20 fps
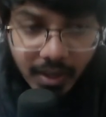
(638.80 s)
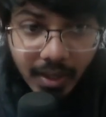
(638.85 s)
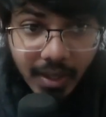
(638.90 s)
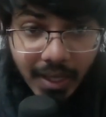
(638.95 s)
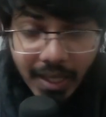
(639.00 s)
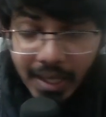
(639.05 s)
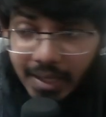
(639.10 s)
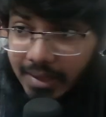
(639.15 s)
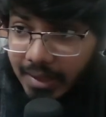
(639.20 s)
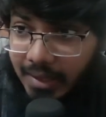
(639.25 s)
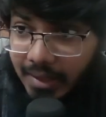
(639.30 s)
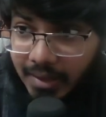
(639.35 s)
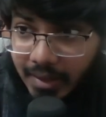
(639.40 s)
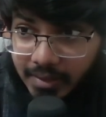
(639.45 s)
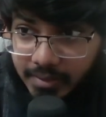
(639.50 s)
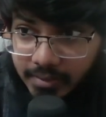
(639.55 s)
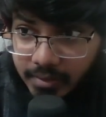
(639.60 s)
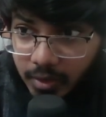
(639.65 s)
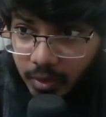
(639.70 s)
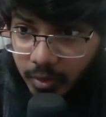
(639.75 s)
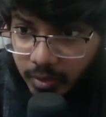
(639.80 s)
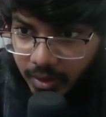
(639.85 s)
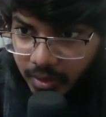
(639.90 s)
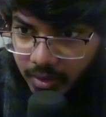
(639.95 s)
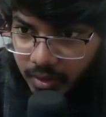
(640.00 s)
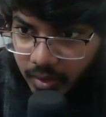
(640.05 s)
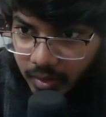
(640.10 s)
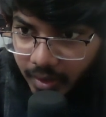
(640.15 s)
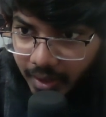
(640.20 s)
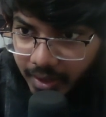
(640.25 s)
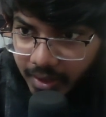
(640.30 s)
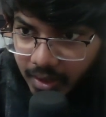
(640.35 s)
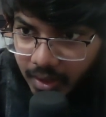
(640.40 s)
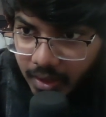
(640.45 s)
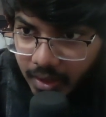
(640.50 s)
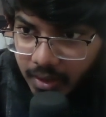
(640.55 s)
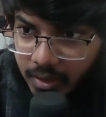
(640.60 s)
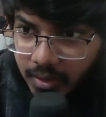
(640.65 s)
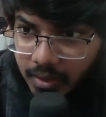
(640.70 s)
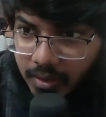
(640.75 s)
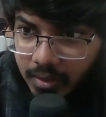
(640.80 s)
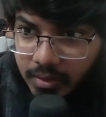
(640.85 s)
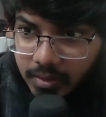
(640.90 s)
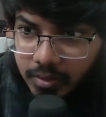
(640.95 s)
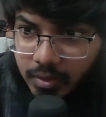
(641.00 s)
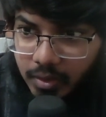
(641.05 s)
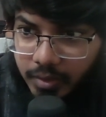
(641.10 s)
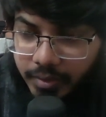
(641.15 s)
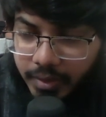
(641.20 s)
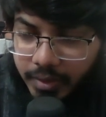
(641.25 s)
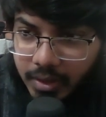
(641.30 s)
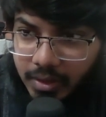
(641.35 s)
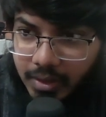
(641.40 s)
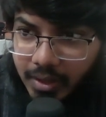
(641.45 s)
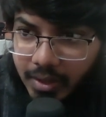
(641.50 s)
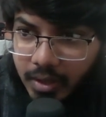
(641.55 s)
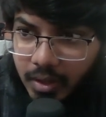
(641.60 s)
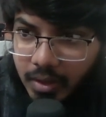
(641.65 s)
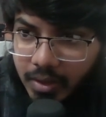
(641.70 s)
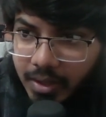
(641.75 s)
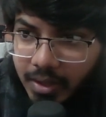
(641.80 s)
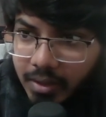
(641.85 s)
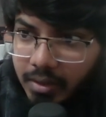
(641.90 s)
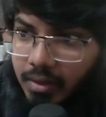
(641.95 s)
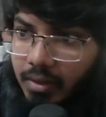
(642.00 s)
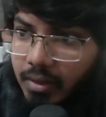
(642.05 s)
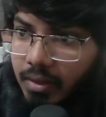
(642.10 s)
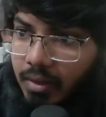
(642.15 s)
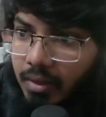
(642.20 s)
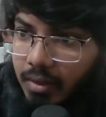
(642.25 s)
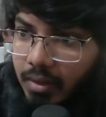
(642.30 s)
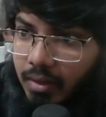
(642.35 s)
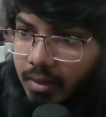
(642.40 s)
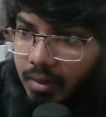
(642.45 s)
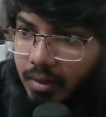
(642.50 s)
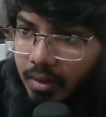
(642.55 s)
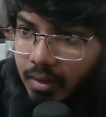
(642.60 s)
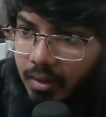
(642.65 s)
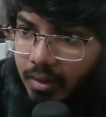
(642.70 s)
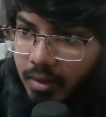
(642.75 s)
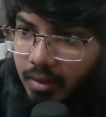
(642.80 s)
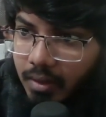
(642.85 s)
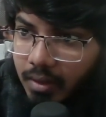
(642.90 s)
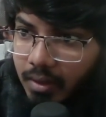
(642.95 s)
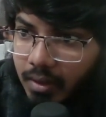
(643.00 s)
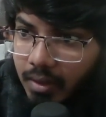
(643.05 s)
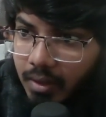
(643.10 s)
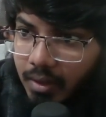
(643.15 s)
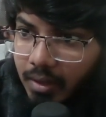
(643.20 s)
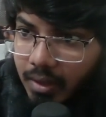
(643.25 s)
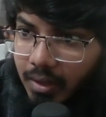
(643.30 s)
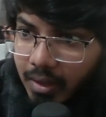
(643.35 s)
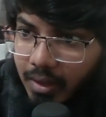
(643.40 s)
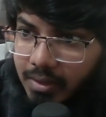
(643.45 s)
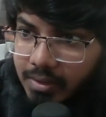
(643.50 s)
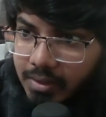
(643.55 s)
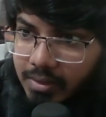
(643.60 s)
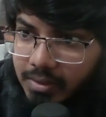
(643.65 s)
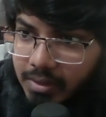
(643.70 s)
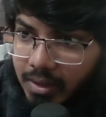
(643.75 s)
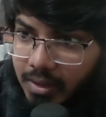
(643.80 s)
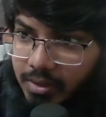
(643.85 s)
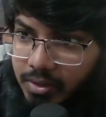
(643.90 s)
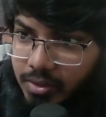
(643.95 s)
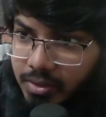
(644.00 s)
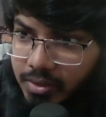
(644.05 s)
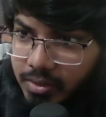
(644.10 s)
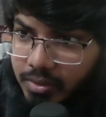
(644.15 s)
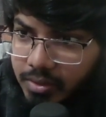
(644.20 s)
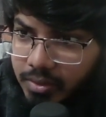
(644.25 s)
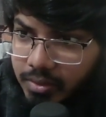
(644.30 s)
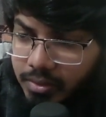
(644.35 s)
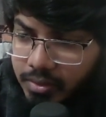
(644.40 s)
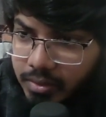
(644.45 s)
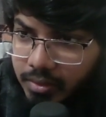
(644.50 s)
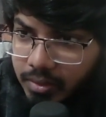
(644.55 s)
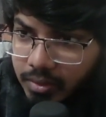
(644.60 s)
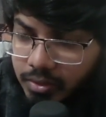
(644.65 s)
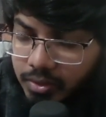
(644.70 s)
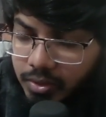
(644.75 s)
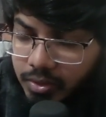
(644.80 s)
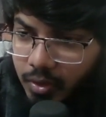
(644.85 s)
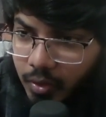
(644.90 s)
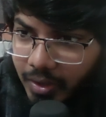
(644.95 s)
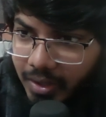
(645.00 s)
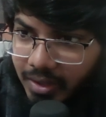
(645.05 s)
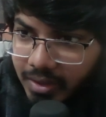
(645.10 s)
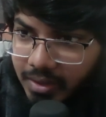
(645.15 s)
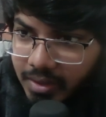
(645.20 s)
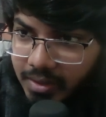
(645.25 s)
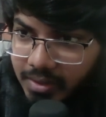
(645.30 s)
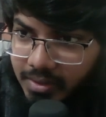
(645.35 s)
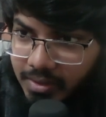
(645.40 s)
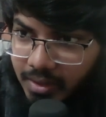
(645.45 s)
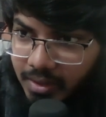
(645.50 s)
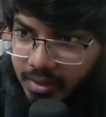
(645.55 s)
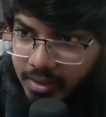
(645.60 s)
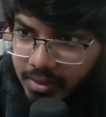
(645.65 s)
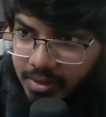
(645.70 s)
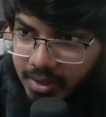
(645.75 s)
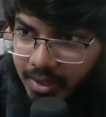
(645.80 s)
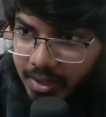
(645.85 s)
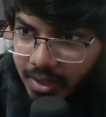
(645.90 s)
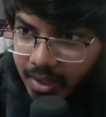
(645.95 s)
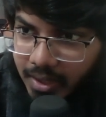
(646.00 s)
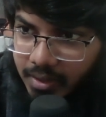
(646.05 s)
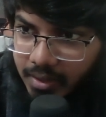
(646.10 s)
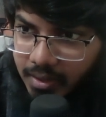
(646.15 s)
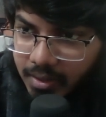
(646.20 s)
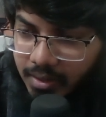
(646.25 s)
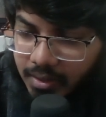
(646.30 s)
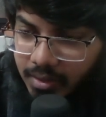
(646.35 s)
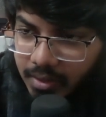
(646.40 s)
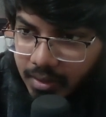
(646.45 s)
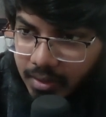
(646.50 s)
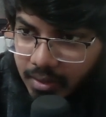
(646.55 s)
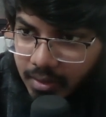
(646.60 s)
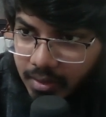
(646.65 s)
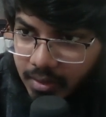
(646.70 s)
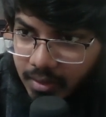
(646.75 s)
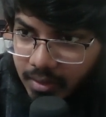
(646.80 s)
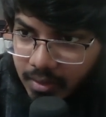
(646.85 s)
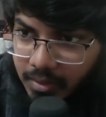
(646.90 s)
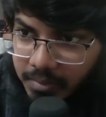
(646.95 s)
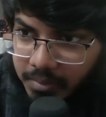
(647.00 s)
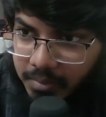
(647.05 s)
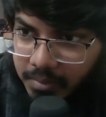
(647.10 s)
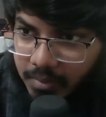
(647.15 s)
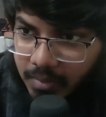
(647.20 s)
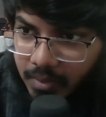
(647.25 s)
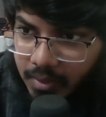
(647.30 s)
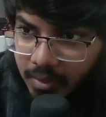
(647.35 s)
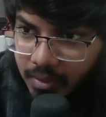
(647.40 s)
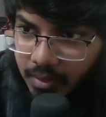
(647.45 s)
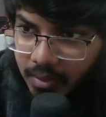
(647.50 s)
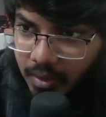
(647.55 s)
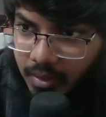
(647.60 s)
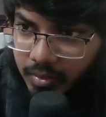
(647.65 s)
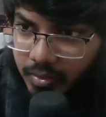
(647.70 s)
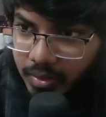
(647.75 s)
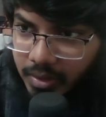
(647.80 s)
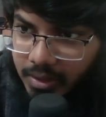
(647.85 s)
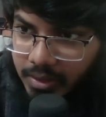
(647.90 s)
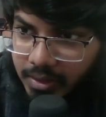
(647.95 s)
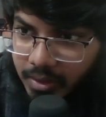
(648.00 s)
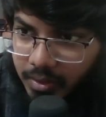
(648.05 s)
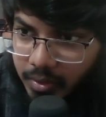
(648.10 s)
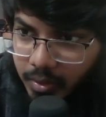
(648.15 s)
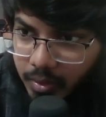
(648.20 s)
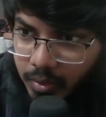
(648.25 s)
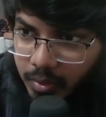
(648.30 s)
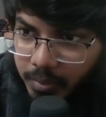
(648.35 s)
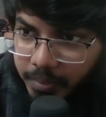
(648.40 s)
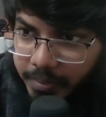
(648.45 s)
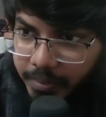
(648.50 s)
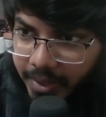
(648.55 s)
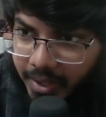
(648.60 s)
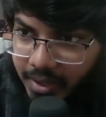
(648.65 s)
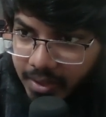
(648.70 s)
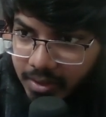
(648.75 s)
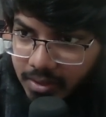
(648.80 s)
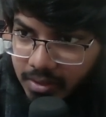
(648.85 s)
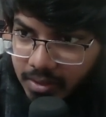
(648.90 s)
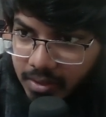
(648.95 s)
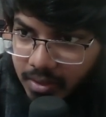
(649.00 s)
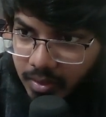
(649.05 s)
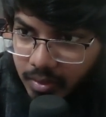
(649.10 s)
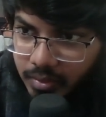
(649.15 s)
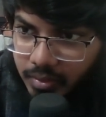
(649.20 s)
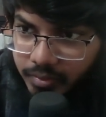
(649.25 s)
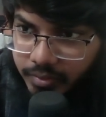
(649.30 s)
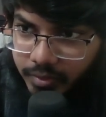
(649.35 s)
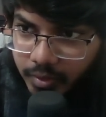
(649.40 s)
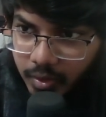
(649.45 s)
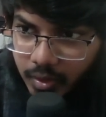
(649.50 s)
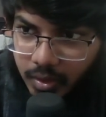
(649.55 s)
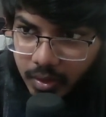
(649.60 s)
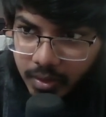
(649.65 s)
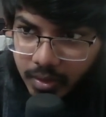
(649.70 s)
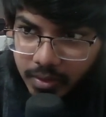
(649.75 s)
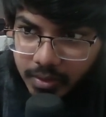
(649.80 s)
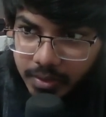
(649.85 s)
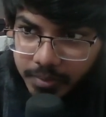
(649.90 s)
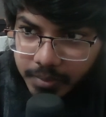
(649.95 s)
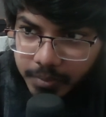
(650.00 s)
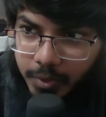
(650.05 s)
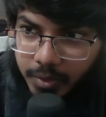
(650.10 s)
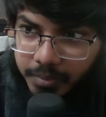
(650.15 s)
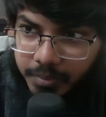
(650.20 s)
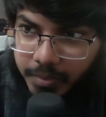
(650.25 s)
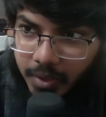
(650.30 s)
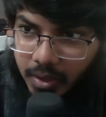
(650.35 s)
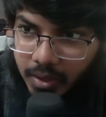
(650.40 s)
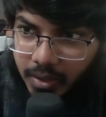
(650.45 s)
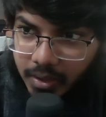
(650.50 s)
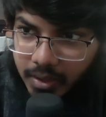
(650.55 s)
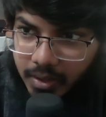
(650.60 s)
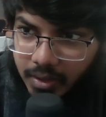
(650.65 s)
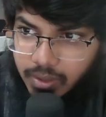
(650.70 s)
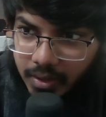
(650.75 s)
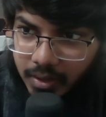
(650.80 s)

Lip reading: And it has loaded, all right? So if I click on it, it's just showing the search and not really the whole page, for the bookmark.